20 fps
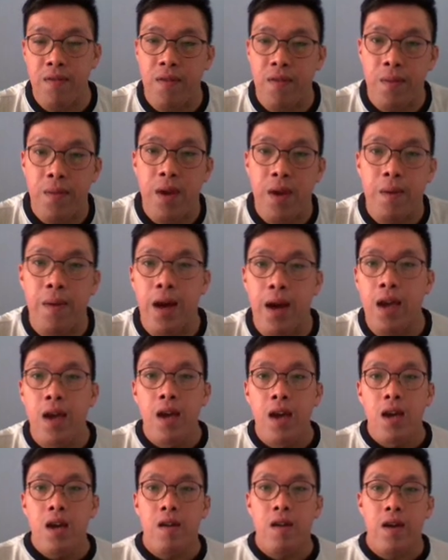from nearby.
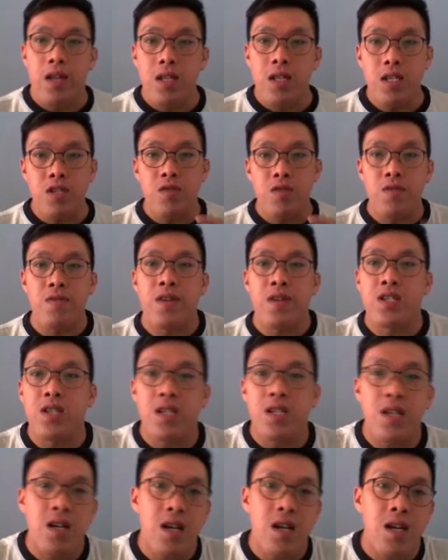Right. This Street
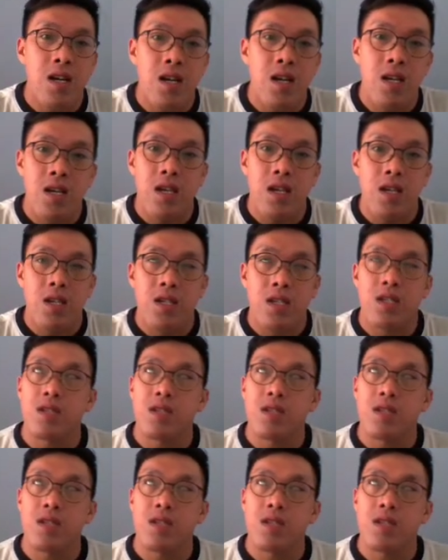Rachada is